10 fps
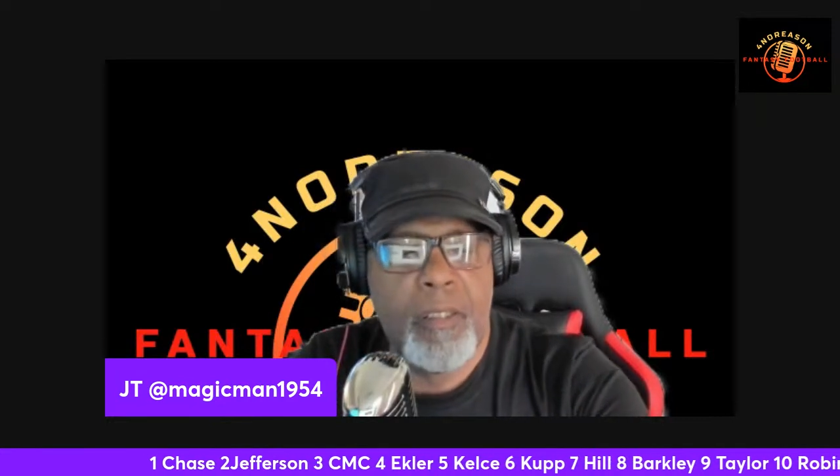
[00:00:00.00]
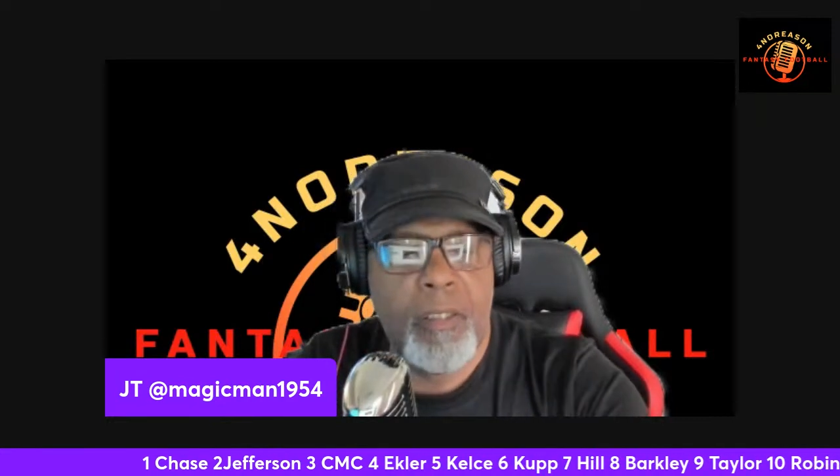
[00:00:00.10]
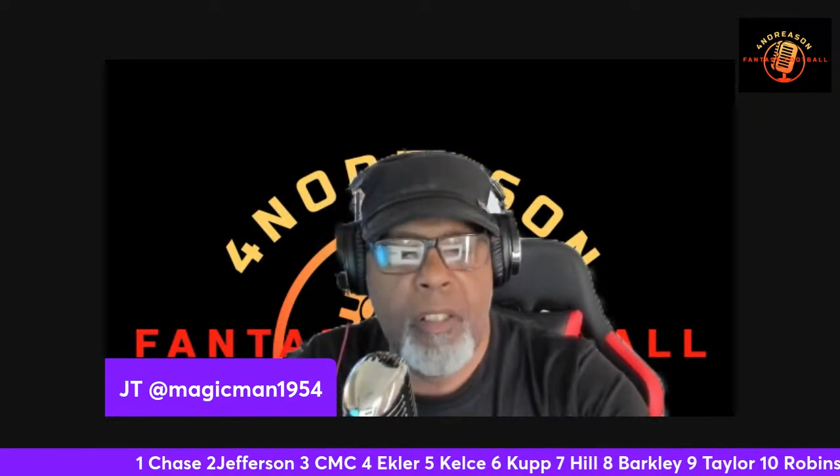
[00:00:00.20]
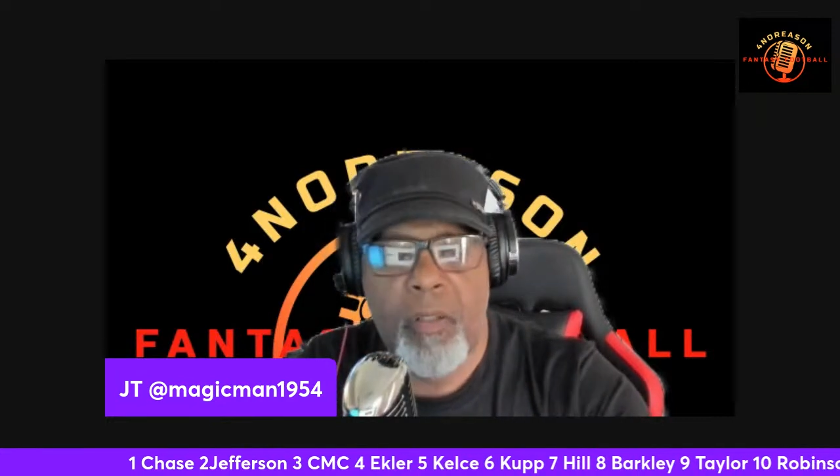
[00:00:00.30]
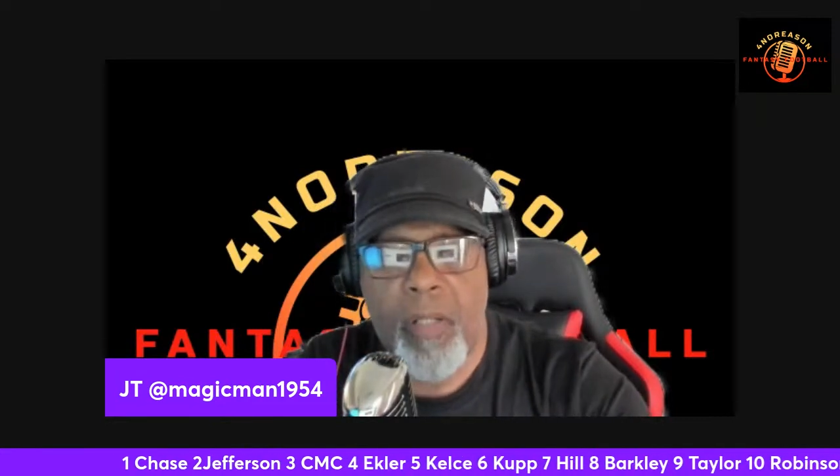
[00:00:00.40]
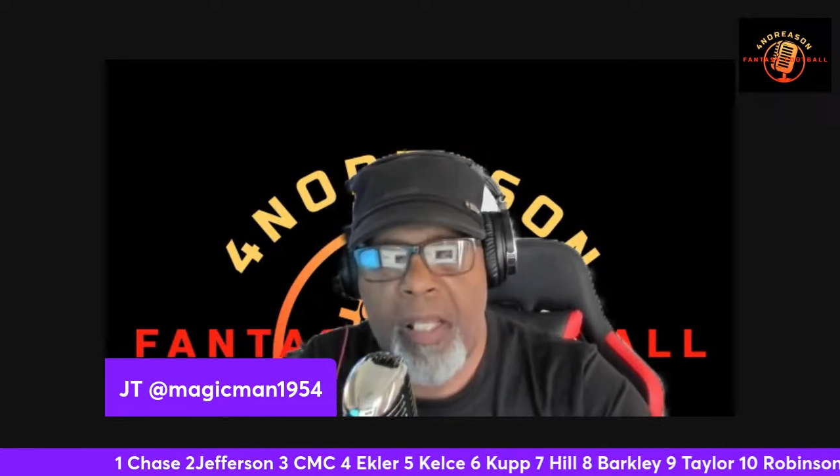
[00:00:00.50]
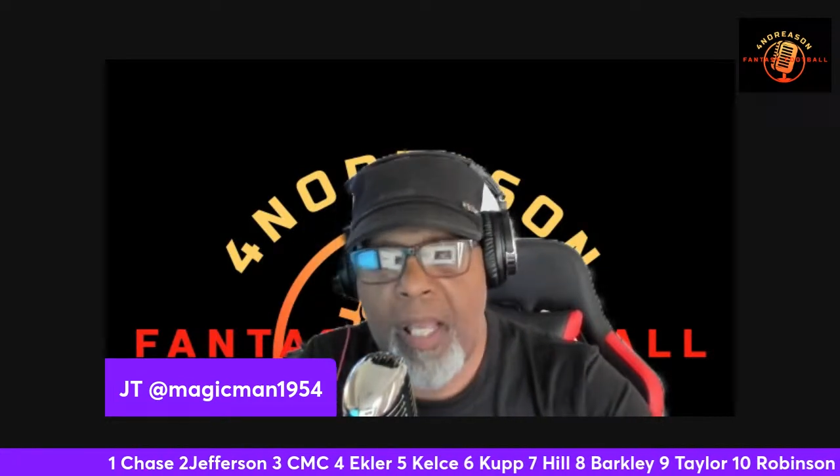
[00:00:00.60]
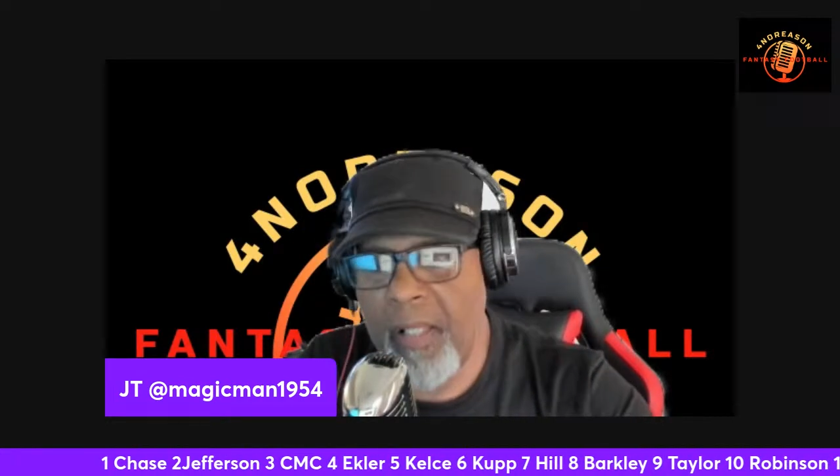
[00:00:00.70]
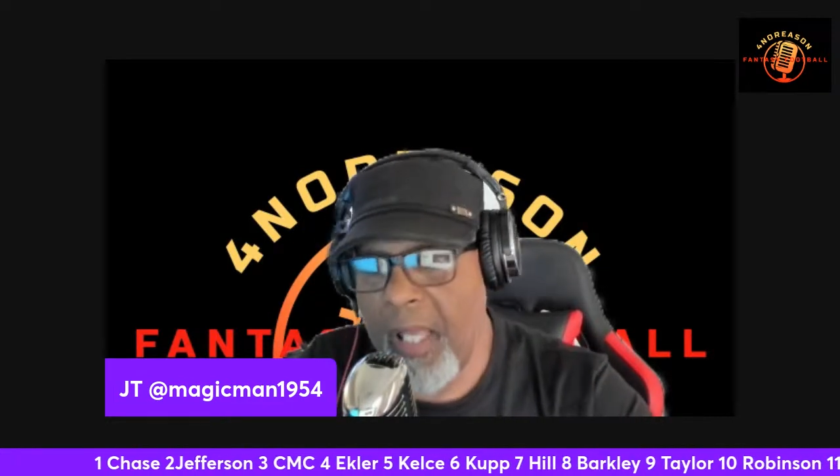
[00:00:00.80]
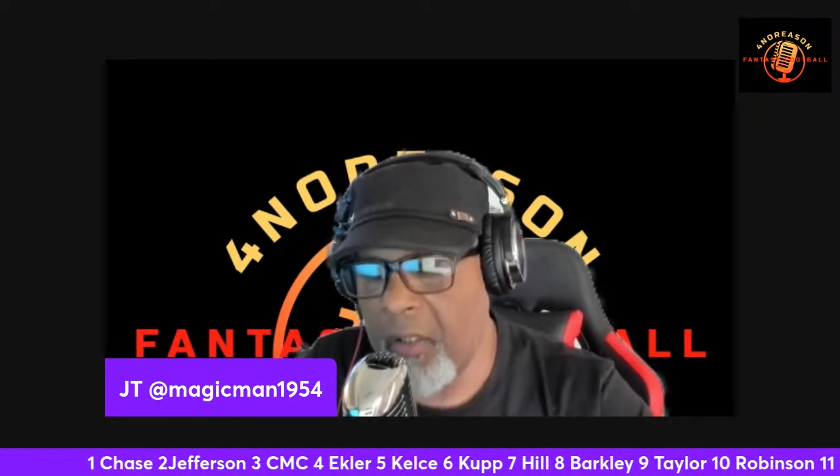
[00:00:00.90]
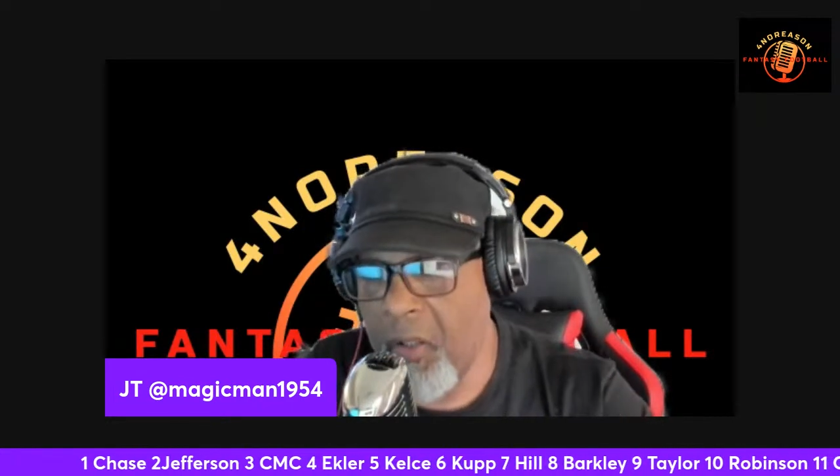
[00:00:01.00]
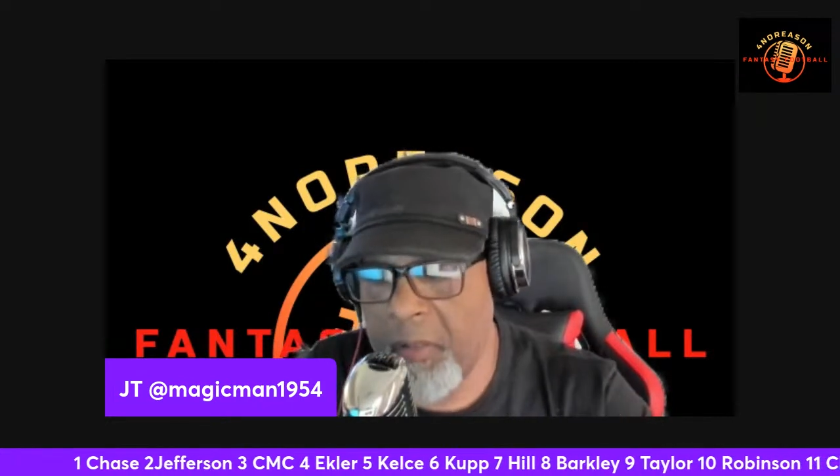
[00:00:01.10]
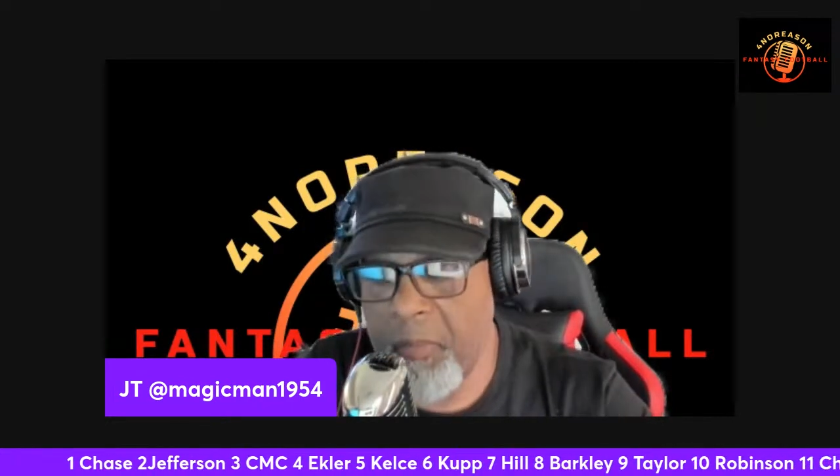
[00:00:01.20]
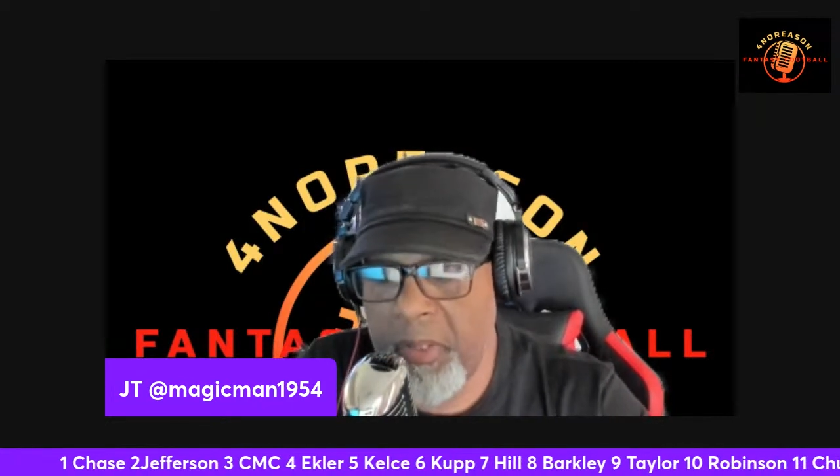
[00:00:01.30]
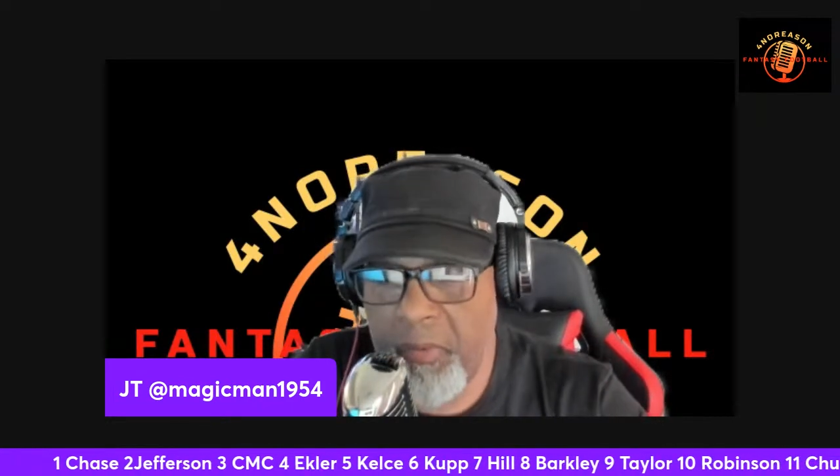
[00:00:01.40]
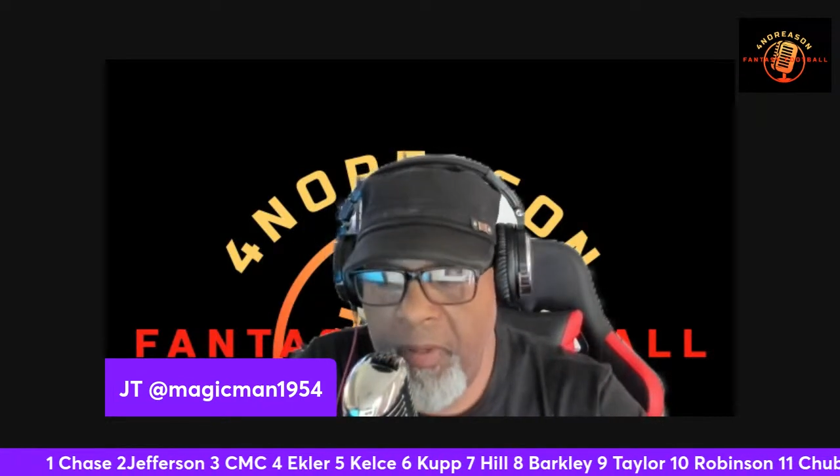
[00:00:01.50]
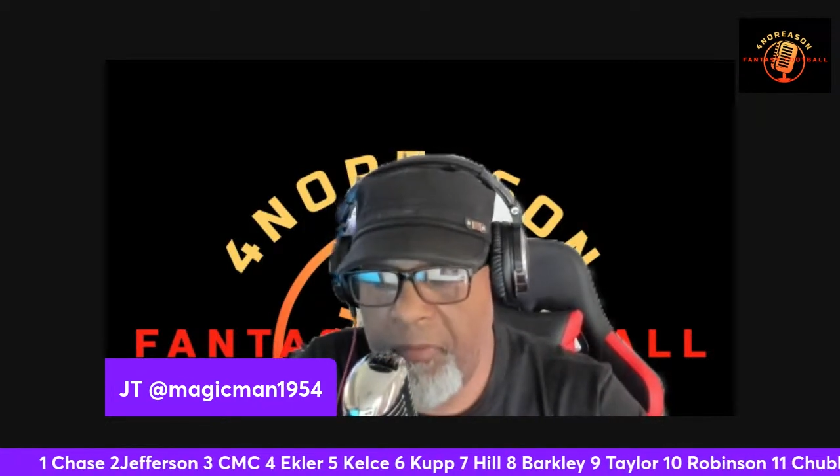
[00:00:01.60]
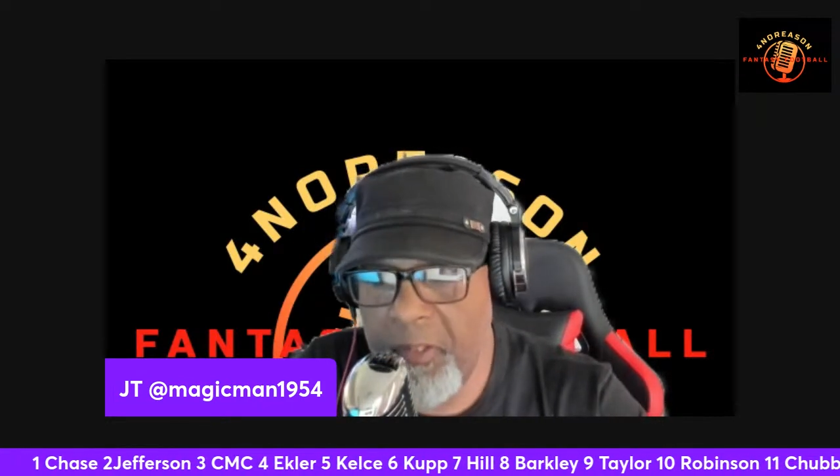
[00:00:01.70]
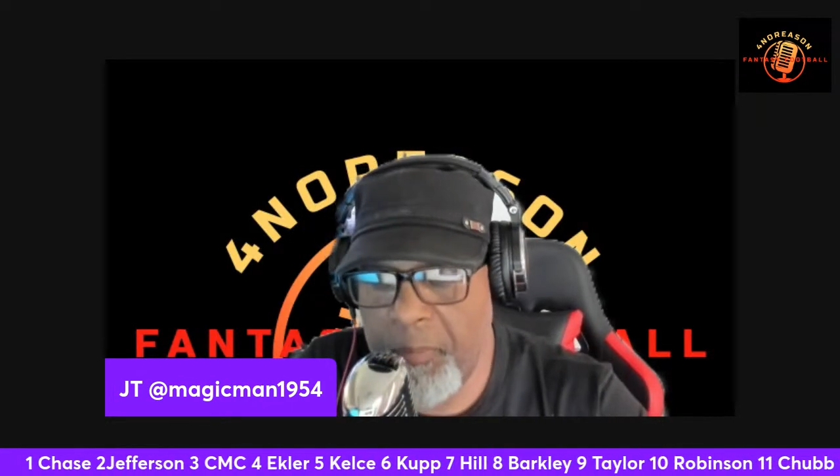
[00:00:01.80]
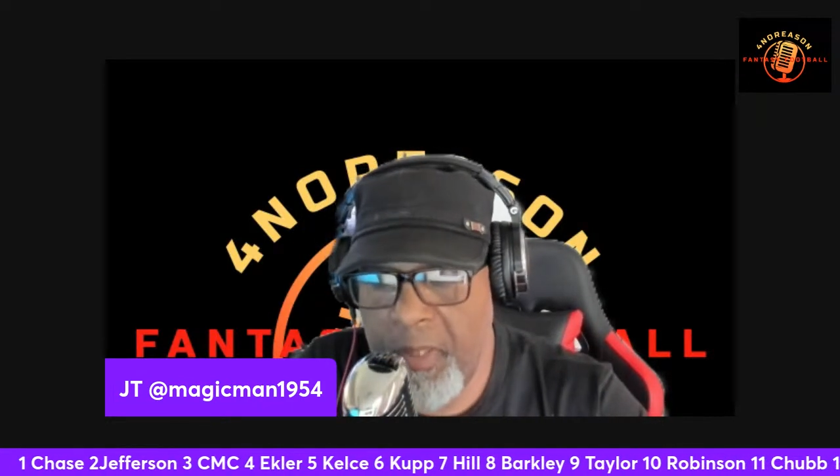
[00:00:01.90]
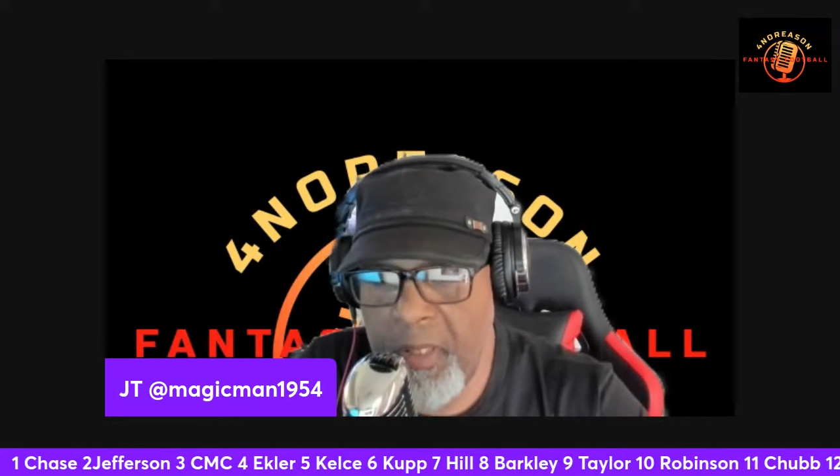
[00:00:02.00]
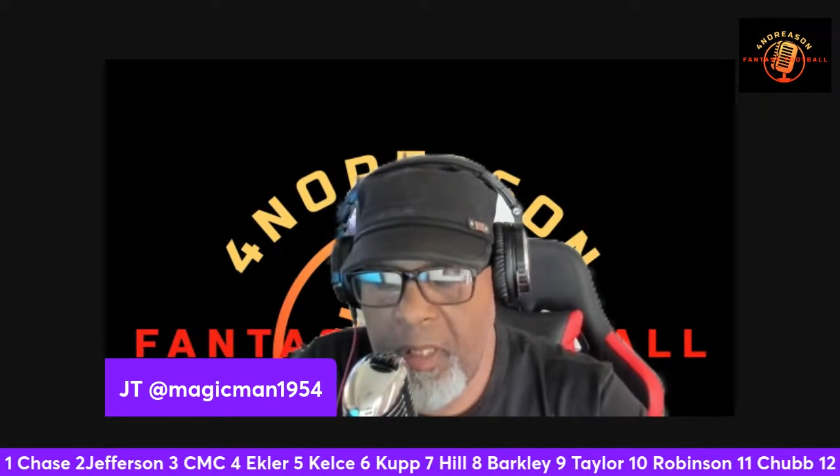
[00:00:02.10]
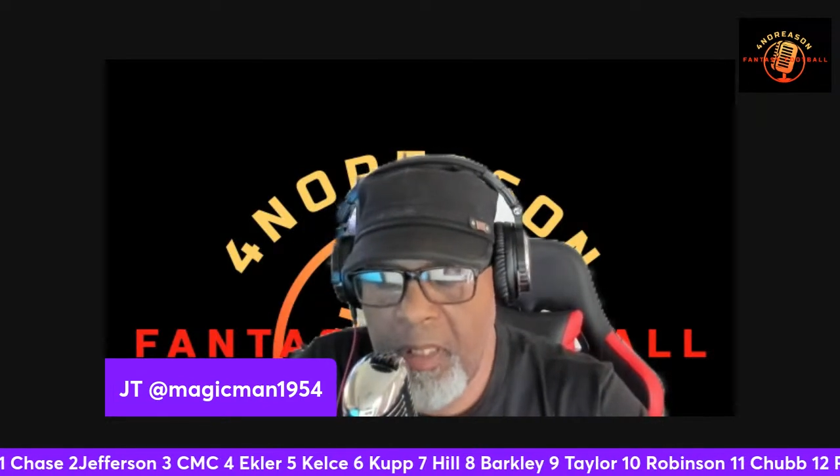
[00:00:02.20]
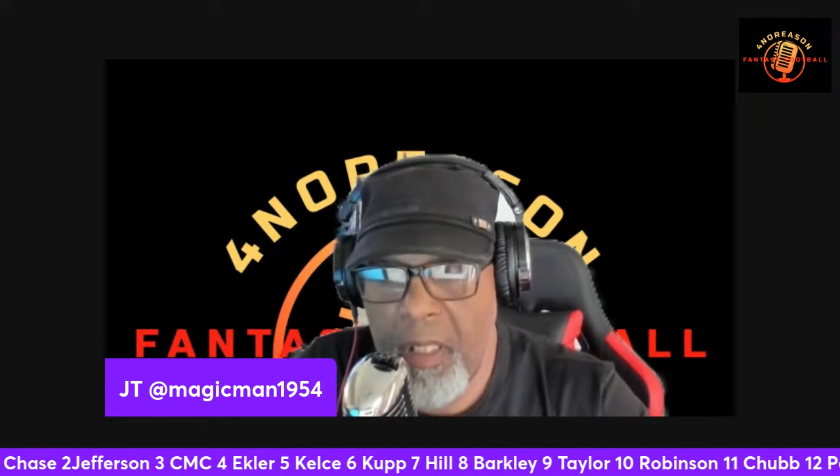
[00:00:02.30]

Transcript: Oh, I lost Mr. FSP.